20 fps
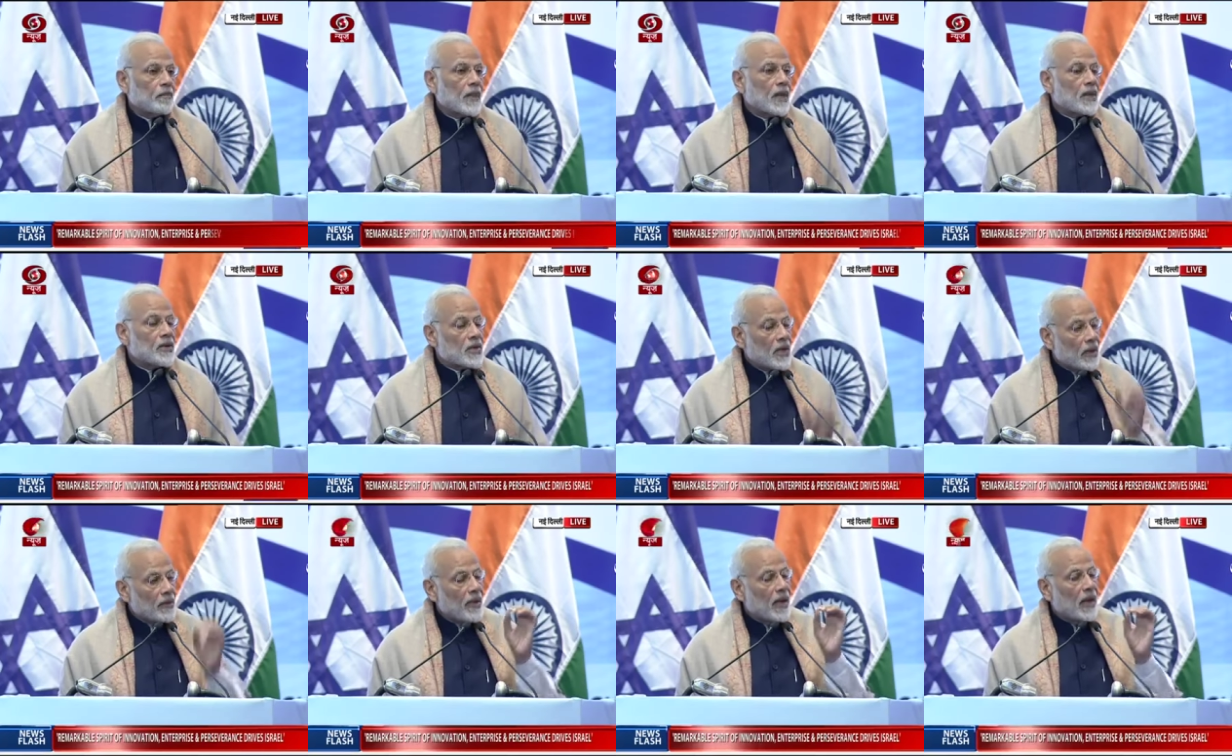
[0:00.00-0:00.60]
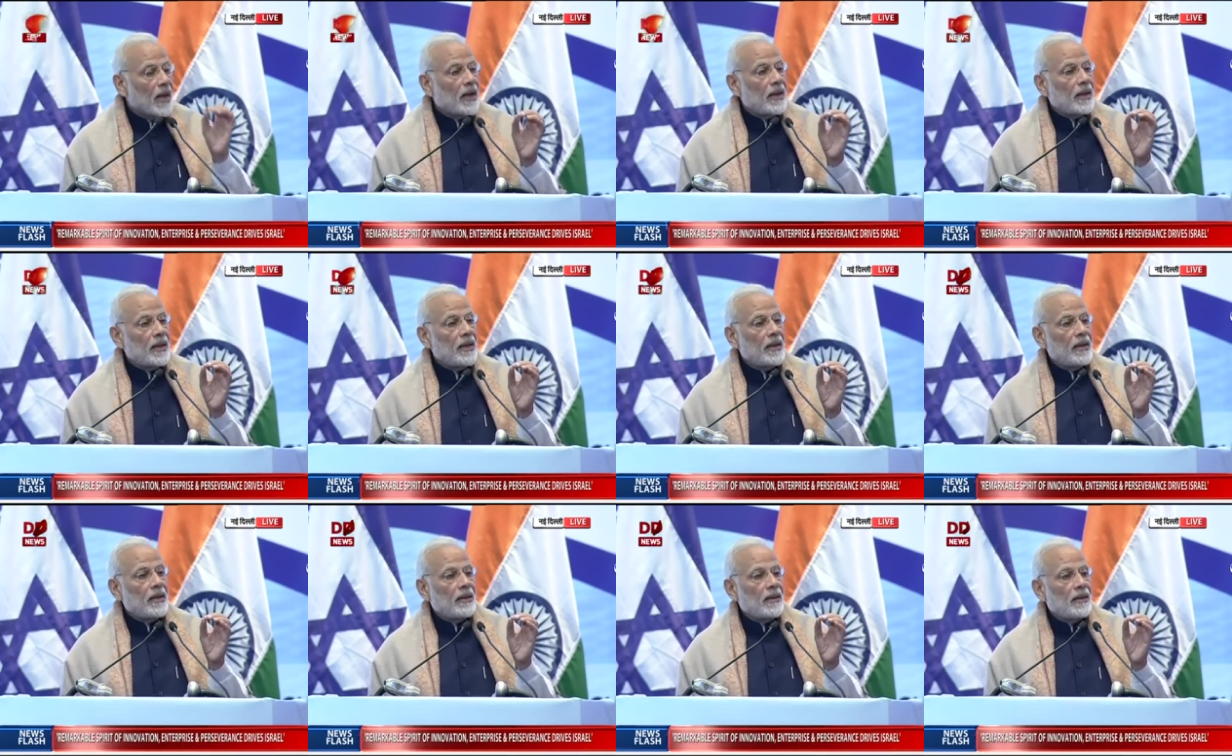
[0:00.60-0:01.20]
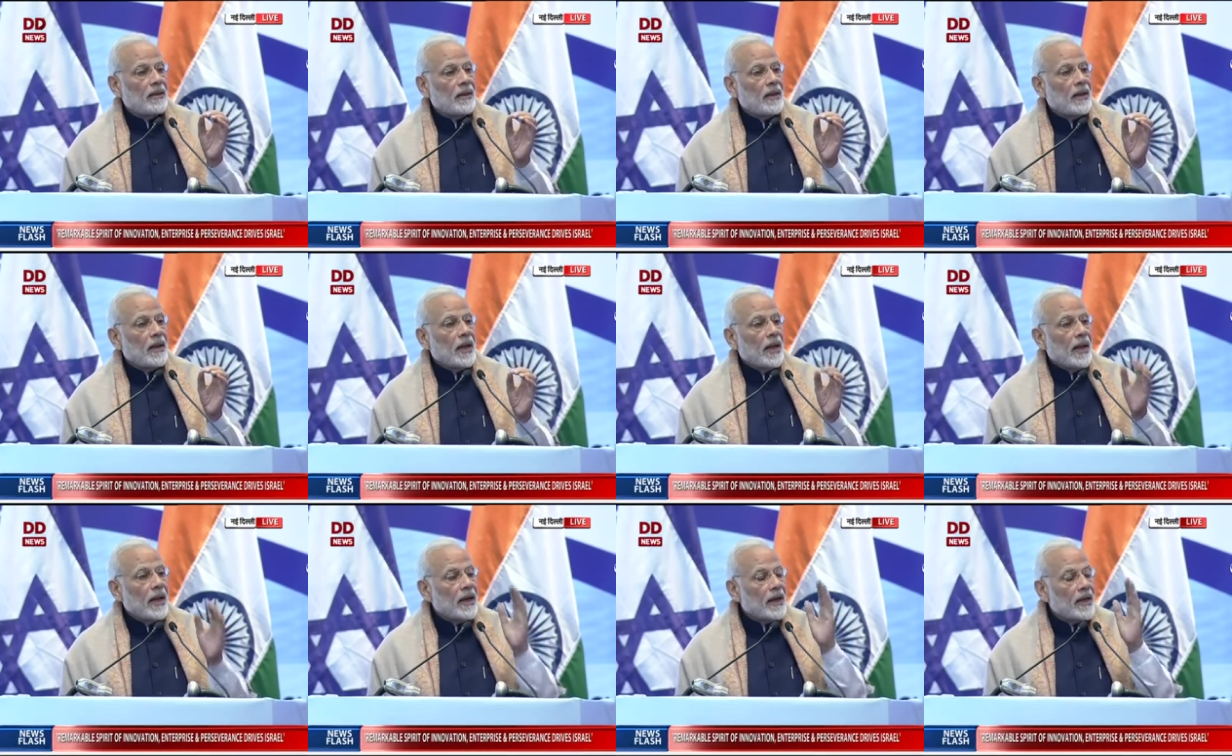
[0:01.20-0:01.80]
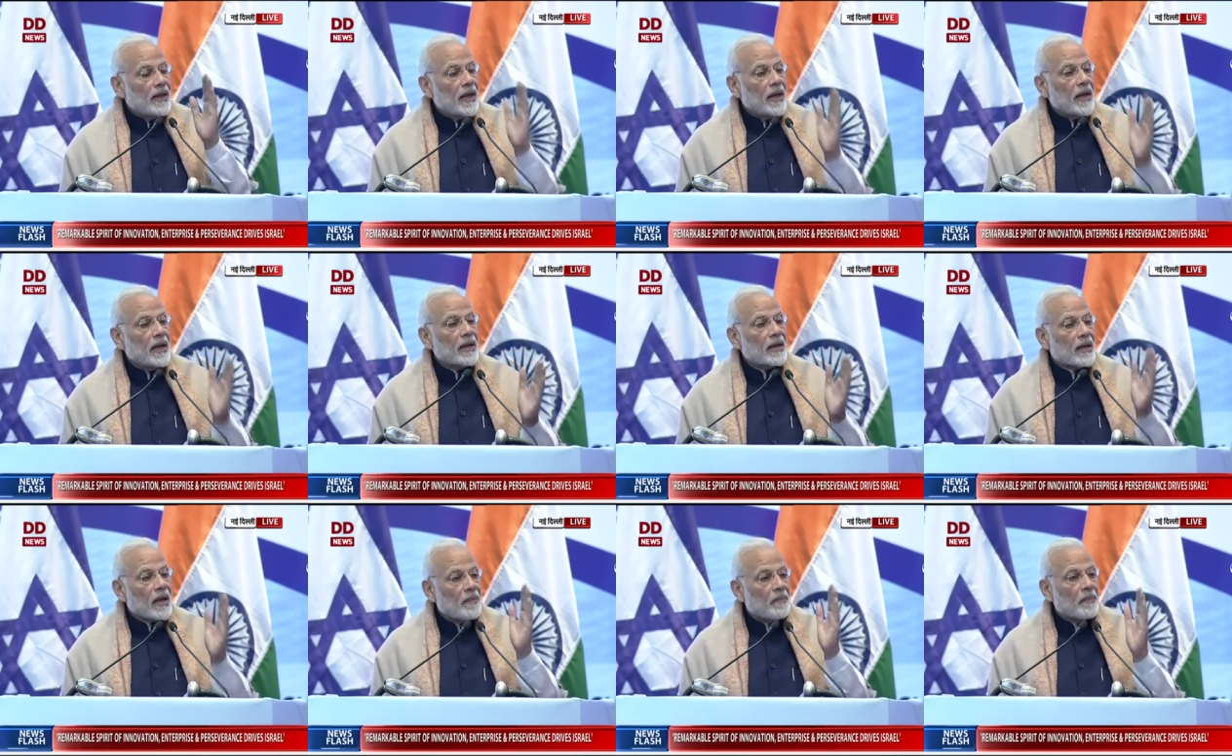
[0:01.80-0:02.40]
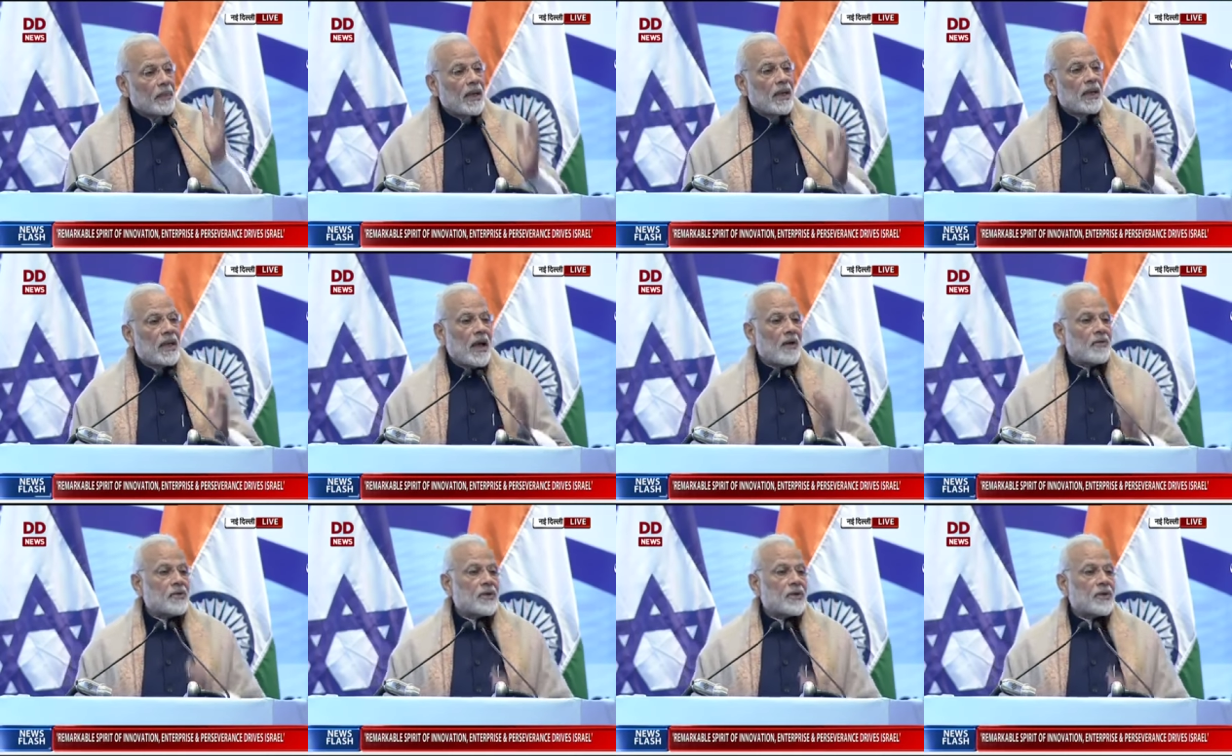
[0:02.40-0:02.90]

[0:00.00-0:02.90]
Similarly, Indian companies have